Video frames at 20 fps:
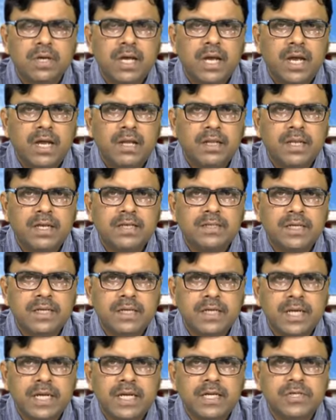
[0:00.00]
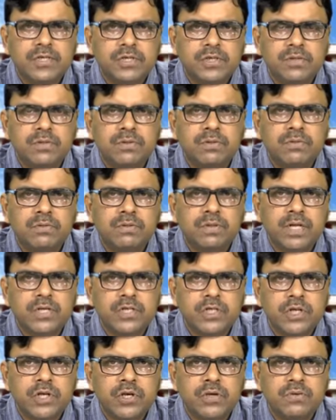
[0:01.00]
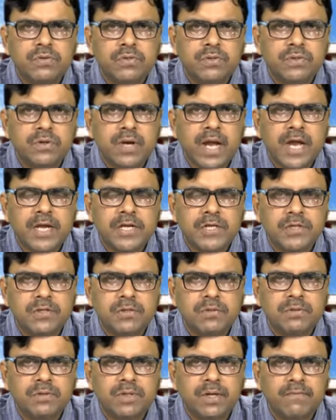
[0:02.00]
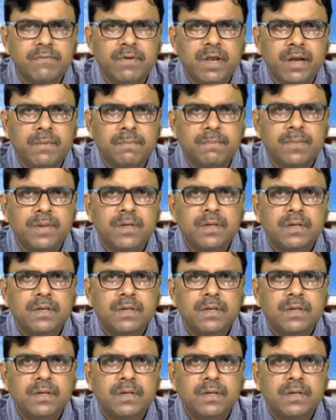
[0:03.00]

and there's a need to continue to try to develop